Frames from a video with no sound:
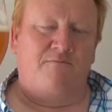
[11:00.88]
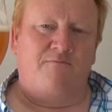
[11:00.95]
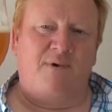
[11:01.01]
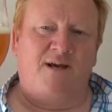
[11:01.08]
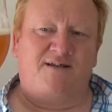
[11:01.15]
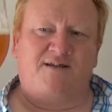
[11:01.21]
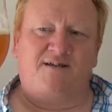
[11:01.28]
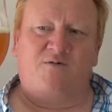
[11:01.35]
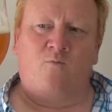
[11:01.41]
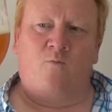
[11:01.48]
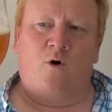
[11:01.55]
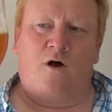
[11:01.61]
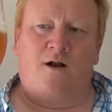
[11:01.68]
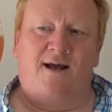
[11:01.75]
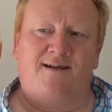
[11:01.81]
Messrs
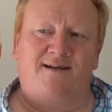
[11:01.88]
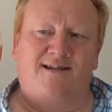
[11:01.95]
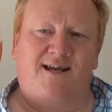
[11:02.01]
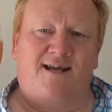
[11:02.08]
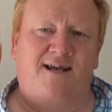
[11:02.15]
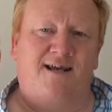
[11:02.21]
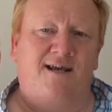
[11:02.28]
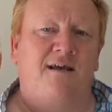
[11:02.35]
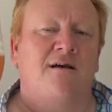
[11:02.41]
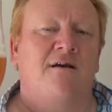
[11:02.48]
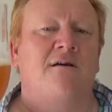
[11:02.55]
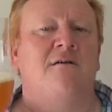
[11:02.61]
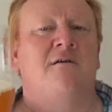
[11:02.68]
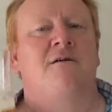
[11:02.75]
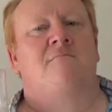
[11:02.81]
Watt and Dickey,
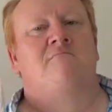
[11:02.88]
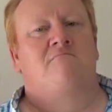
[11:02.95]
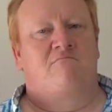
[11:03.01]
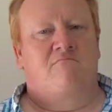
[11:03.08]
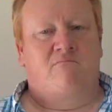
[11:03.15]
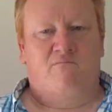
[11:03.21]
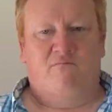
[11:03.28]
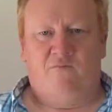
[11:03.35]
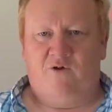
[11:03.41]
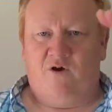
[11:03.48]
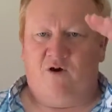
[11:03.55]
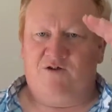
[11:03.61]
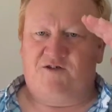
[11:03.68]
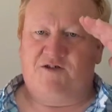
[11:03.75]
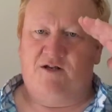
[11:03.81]

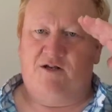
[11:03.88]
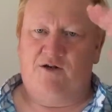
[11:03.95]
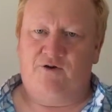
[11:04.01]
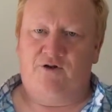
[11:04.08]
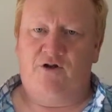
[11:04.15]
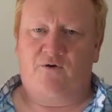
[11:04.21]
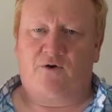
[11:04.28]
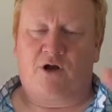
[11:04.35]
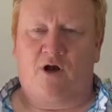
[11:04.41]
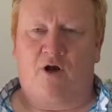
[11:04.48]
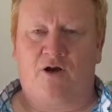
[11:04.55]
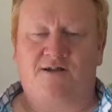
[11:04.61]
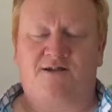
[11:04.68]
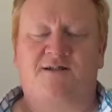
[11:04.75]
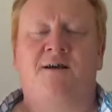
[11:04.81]
I salute you
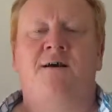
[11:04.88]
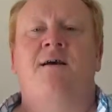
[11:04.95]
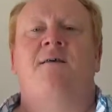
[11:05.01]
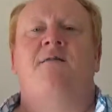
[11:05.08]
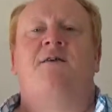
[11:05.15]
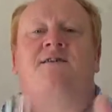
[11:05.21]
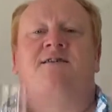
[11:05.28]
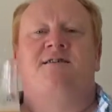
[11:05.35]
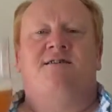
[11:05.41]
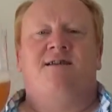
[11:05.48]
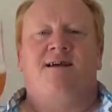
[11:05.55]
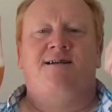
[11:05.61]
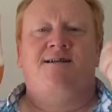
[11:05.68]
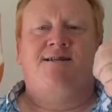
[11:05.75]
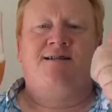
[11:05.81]
guys. This is
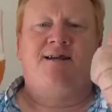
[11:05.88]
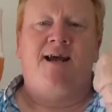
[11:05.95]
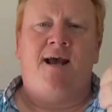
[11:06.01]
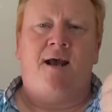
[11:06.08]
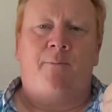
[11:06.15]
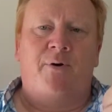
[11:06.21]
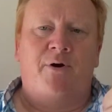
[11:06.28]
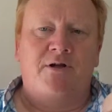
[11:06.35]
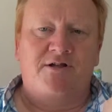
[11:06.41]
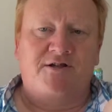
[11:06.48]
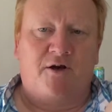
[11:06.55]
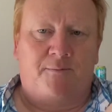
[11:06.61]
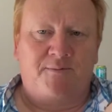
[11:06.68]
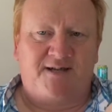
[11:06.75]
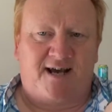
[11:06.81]
a
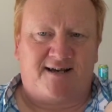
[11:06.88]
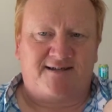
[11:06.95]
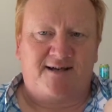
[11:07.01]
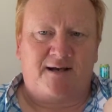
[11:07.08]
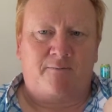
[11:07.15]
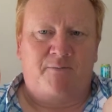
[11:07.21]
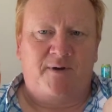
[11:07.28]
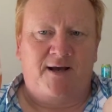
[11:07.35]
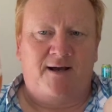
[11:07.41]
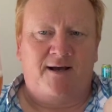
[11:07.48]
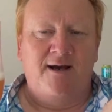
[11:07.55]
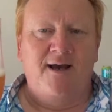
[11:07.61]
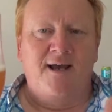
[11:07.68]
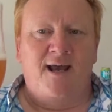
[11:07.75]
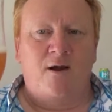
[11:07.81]
top-tastic
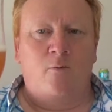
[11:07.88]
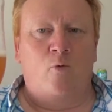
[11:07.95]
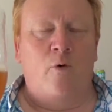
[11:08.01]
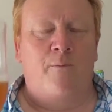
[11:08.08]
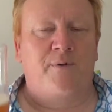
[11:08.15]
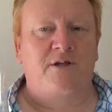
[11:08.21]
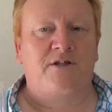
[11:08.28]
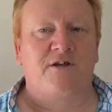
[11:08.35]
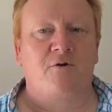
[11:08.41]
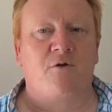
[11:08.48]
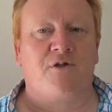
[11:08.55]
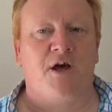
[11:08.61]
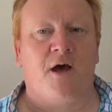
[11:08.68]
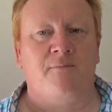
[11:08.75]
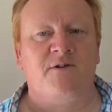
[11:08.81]
beer. It would be 2
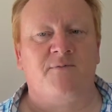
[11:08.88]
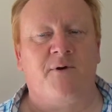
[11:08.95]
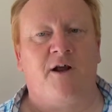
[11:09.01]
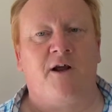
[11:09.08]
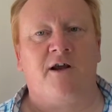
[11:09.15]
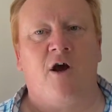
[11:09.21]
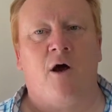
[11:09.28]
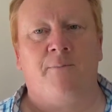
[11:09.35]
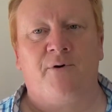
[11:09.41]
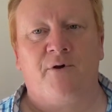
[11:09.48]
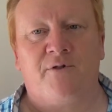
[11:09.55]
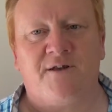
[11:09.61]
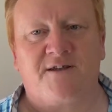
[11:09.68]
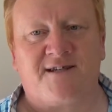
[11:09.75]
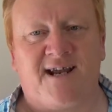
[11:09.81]
thumbs, but I can't
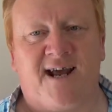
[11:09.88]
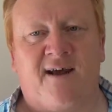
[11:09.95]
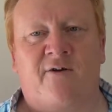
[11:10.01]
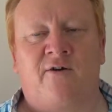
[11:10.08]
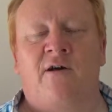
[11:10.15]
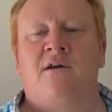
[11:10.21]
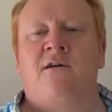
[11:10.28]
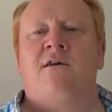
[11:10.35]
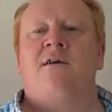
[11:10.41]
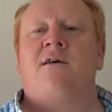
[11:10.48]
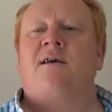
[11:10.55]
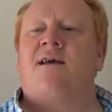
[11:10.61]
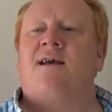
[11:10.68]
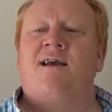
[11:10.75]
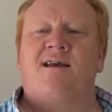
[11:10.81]
put this down.
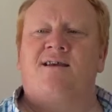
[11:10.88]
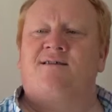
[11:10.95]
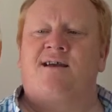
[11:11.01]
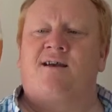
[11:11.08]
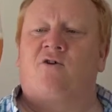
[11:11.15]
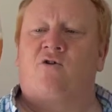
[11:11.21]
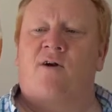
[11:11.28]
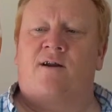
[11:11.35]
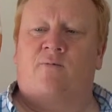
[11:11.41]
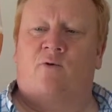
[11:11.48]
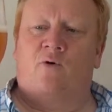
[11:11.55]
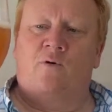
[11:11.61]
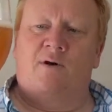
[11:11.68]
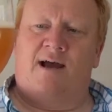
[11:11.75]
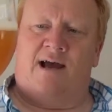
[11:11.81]
It is
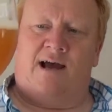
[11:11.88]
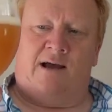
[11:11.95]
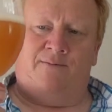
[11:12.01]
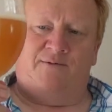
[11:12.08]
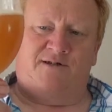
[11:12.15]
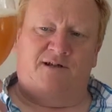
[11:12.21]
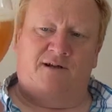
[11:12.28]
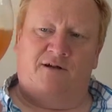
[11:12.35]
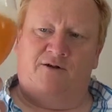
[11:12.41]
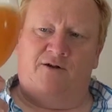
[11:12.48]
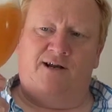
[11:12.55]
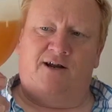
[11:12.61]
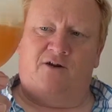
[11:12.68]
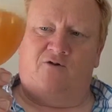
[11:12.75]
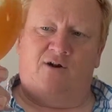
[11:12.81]
incredible,
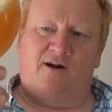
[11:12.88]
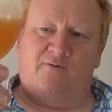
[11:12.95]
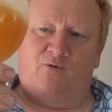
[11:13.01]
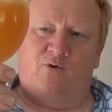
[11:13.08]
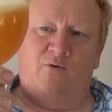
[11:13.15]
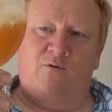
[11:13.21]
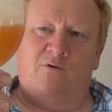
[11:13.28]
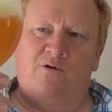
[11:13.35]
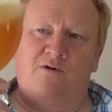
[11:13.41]
absolutely incredible.